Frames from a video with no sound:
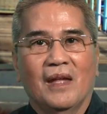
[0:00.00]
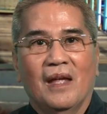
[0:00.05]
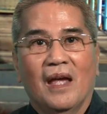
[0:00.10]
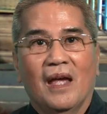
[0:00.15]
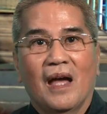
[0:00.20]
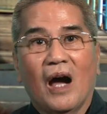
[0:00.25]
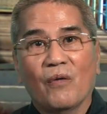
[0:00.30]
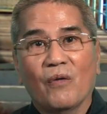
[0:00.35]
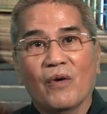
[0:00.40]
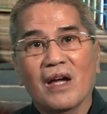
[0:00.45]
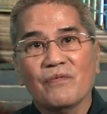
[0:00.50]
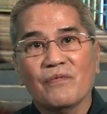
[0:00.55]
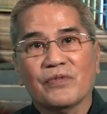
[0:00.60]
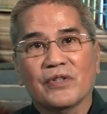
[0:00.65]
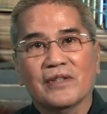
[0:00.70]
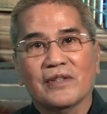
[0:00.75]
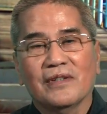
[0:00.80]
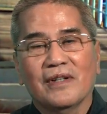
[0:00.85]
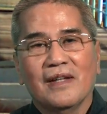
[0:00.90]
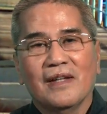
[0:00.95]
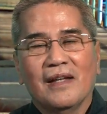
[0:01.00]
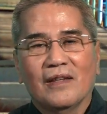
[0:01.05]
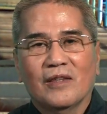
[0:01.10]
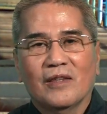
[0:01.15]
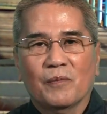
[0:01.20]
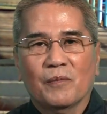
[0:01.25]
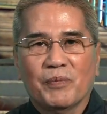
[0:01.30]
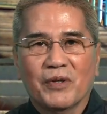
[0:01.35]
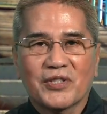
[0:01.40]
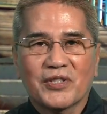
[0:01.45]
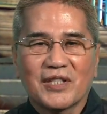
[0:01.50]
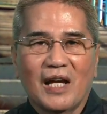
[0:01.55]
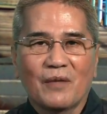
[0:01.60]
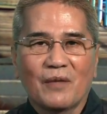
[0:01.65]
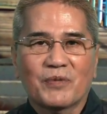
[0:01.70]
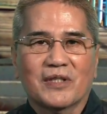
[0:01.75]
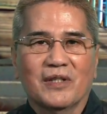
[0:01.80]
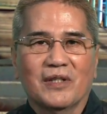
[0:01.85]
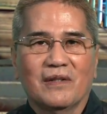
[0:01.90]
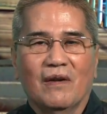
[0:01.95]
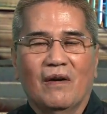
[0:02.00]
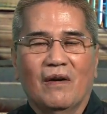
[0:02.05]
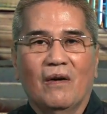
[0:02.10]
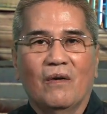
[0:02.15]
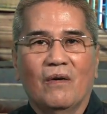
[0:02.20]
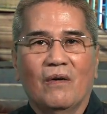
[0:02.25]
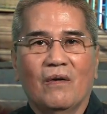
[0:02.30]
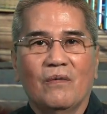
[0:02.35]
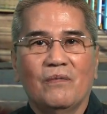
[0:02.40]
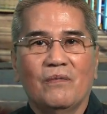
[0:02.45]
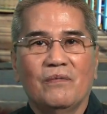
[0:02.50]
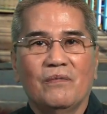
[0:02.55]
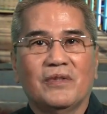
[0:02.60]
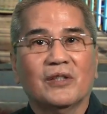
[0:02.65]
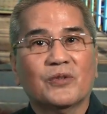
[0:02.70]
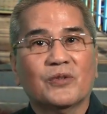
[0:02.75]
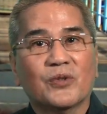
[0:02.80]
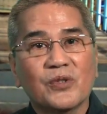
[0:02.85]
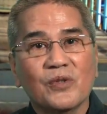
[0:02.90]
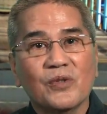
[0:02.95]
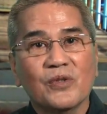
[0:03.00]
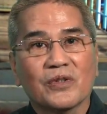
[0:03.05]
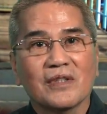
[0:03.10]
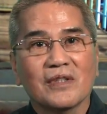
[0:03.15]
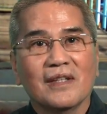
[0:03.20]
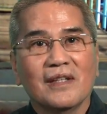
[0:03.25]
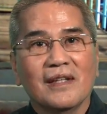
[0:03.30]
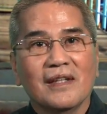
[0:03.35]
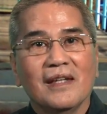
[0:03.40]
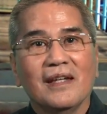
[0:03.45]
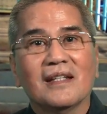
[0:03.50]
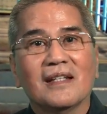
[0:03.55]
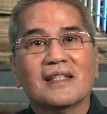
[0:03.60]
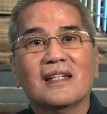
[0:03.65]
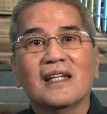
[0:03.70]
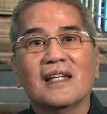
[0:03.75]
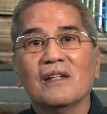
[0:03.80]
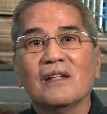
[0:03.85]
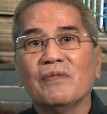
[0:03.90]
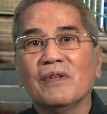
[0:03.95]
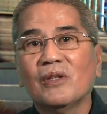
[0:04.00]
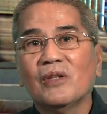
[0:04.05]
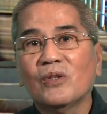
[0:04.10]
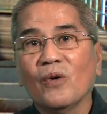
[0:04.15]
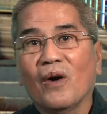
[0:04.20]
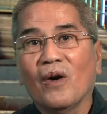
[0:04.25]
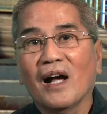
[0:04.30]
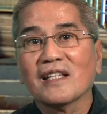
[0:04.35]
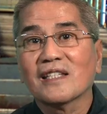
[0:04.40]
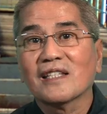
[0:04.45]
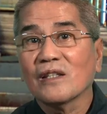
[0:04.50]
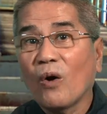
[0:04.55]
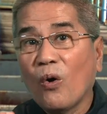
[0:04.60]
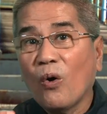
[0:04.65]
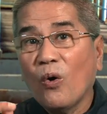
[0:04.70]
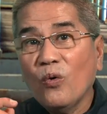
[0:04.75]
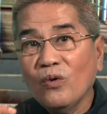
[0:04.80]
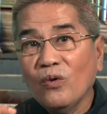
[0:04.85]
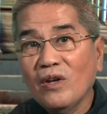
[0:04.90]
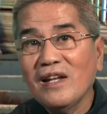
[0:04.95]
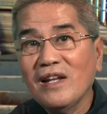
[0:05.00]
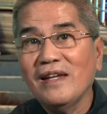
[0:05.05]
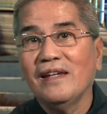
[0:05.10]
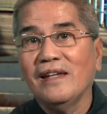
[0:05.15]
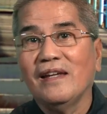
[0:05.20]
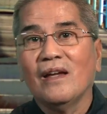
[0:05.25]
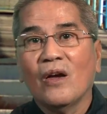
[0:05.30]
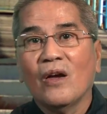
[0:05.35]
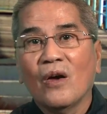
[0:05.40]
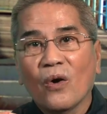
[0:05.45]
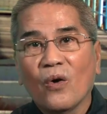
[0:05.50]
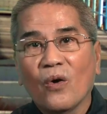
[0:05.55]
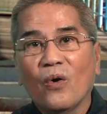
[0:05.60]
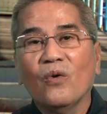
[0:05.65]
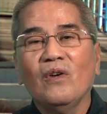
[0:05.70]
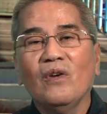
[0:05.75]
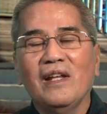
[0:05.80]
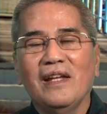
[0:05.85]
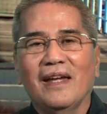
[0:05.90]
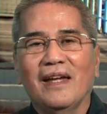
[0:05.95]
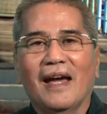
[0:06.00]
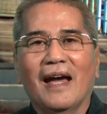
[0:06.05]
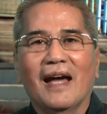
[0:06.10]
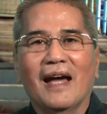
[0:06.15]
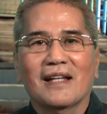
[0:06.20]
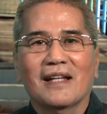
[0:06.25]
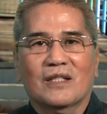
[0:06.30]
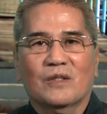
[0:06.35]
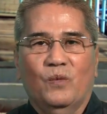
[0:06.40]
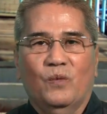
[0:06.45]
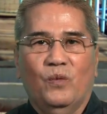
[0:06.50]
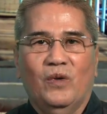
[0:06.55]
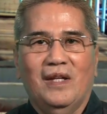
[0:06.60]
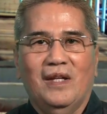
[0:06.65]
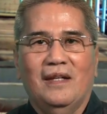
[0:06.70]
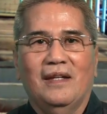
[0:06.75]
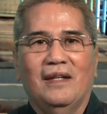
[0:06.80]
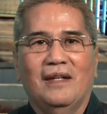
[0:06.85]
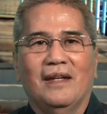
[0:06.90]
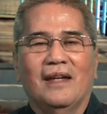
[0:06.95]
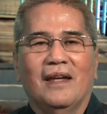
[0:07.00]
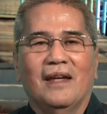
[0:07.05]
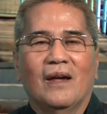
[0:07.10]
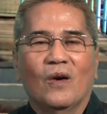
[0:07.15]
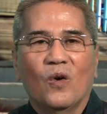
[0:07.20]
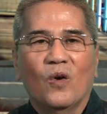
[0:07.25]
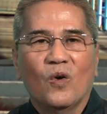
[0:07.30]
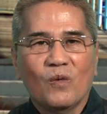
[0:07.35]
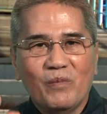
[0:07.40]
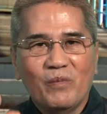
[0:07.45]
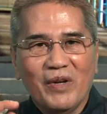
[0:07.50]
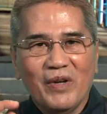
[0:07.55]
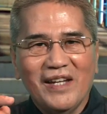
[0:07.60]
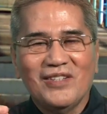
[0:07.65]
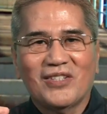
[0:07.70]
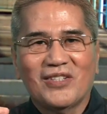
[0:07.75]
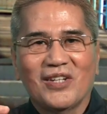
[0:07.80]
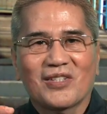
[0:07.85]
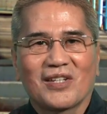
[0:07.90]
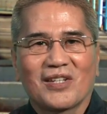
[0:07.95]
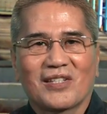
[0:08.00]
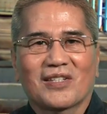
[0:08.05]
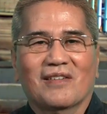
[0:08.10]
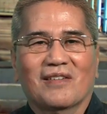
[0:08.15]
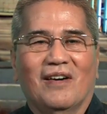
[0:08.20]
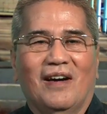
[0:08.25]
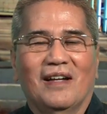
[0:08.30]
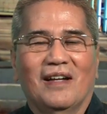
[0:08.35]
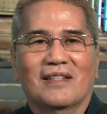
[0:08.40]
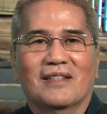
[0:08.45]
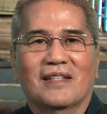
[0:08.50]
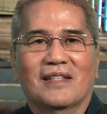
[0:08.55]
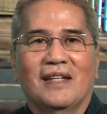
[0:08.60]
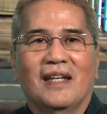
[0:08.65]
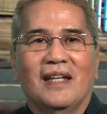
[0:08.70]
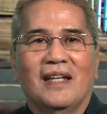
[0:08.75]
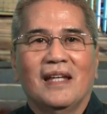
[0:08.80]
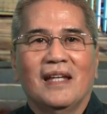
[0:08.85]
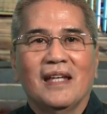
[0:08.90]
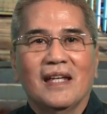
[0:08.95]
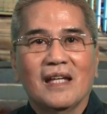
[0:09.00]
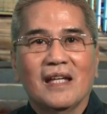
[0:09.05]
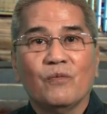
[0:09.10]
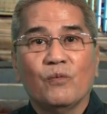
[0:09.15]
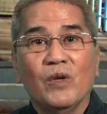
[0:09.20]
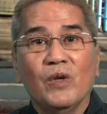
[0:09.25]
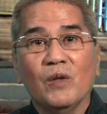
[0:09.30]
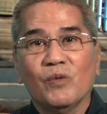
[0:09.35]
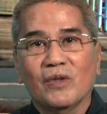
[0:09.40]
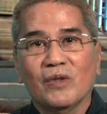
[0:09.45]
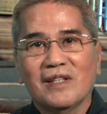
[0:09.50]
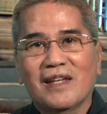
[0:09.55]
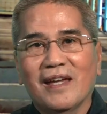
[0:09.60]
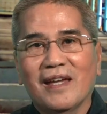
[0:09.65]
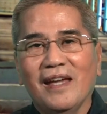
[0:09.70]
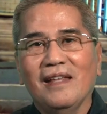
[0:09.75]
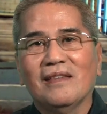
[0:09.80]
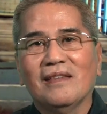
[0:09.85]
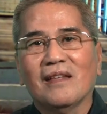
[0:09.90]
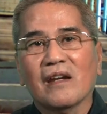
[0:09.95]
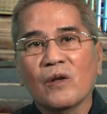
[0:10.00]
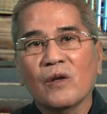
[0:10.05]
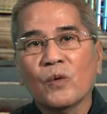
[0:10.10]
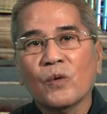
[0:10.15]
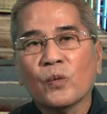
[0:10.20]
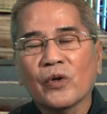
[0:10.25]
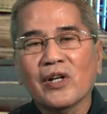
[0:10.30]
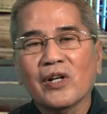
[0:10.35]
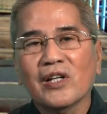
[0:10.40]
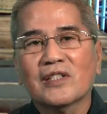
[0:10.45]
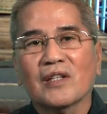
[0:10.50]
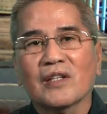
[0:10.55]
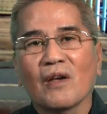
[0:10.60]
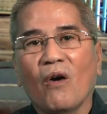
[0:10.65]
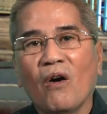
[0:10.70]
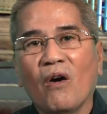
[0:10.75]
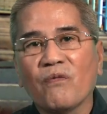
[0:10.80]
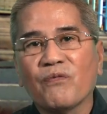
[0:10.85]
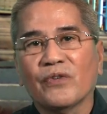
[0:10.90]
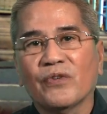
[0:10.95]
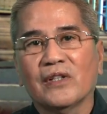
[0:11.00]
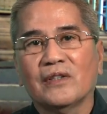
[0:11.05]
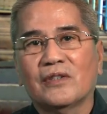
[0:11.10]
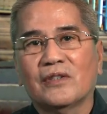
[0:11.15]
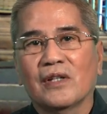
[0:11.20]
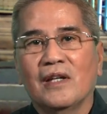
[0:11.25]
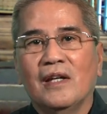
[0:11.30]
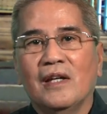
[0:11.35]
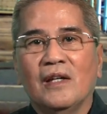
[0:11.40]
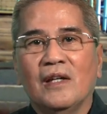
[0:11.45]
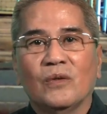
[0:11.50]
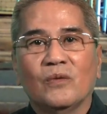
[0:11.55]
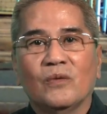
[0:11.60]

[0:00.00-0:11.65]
However, the perception of the truth is given to us only, only as we obey Jesus Christ. If we would gain the rewards offered to the